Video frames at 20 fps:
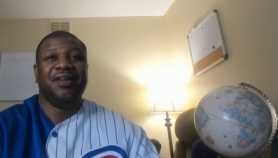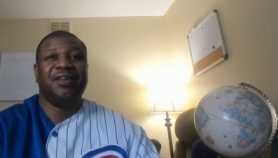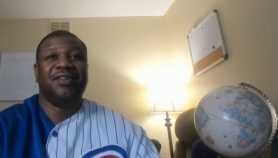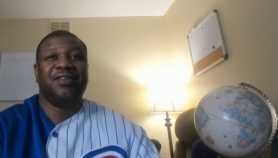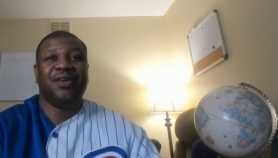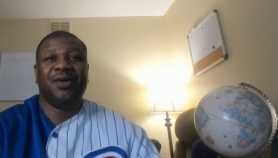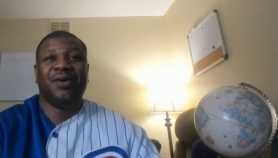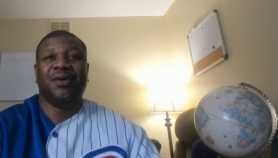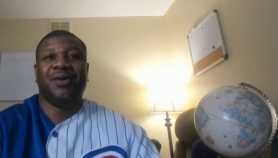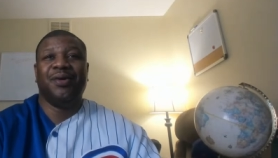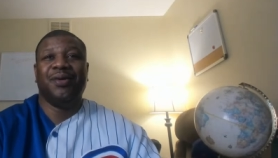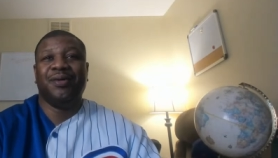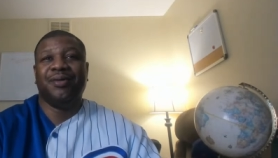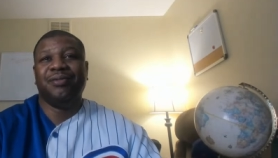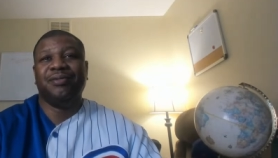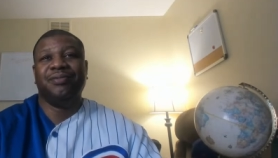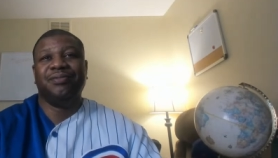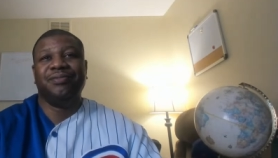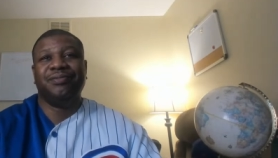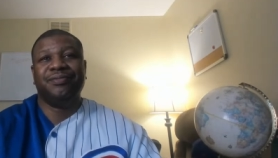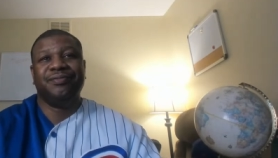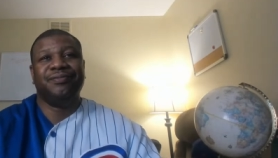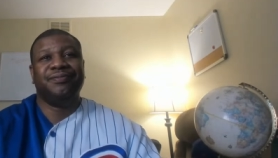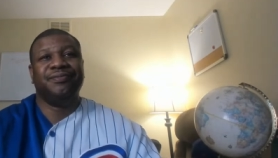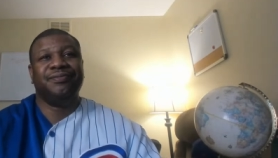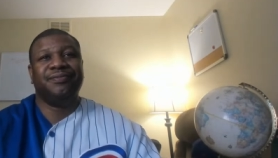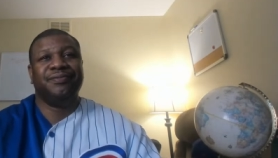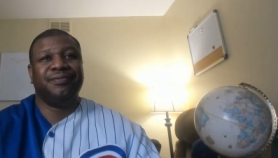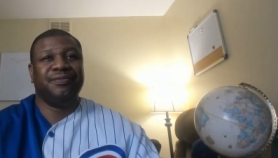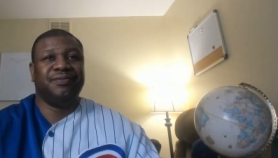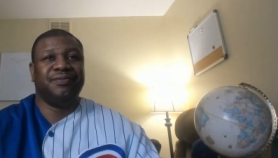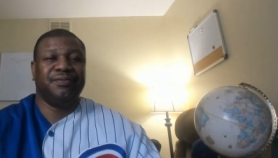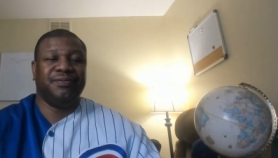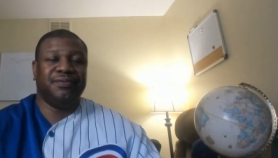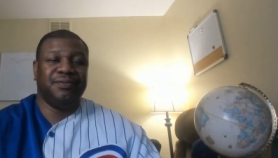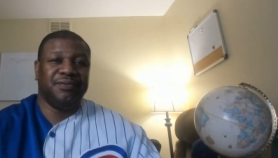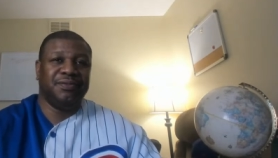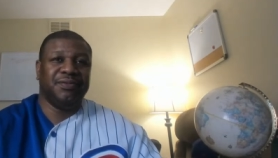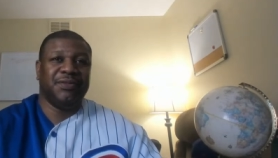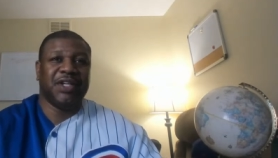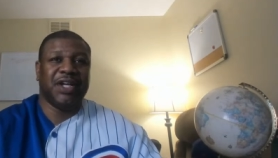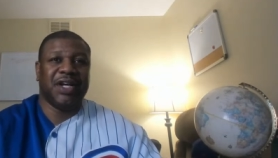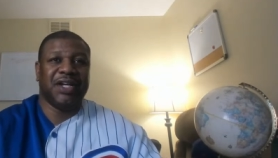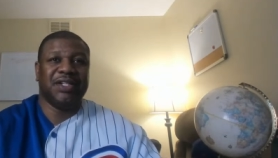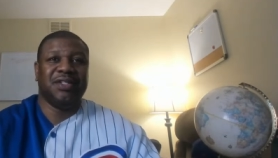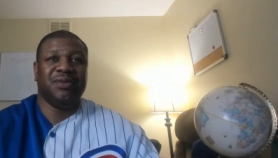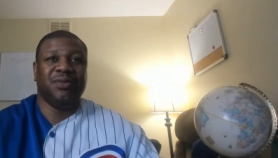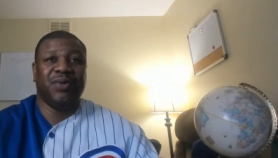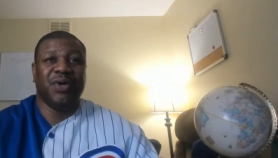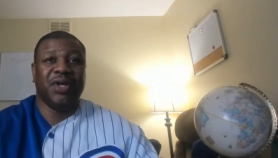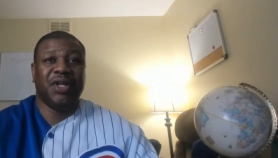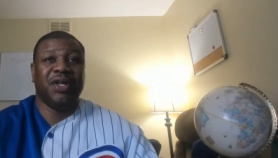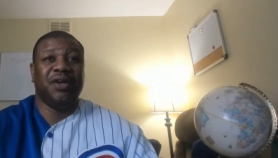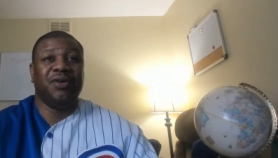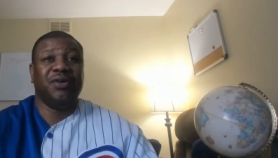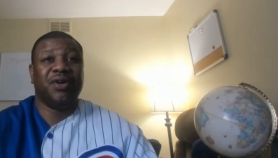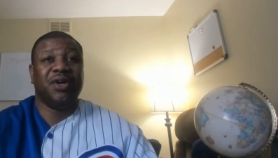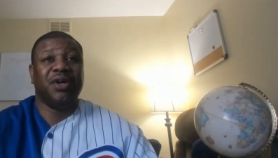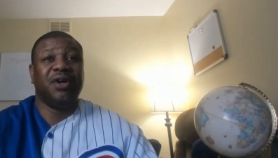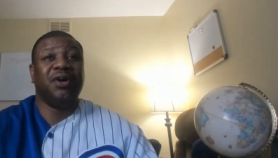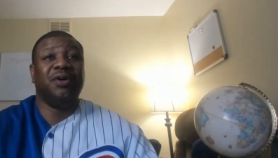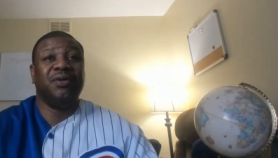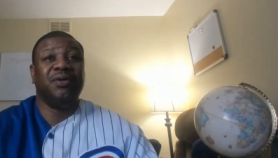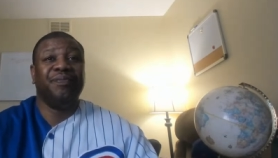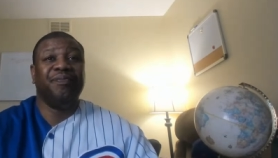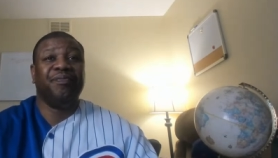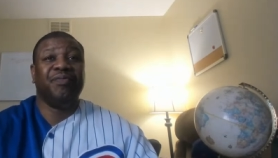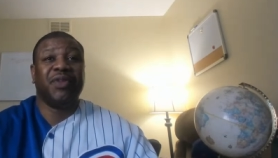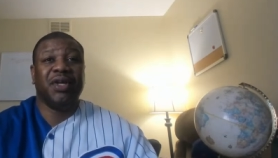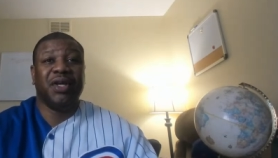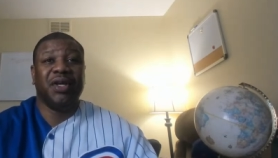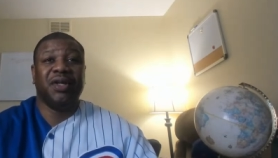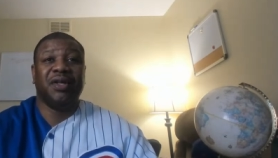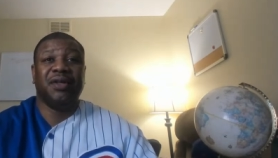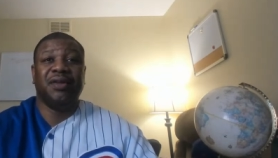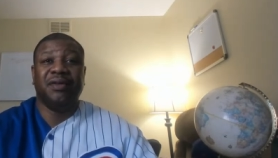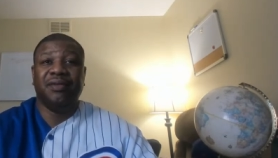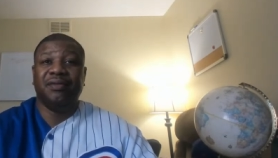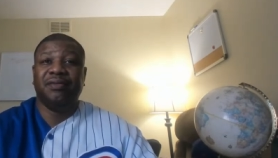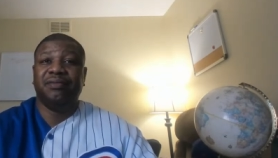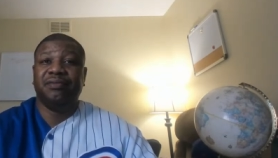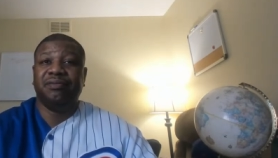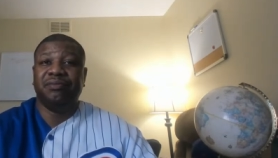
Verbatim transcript: so that's the way they'll go. And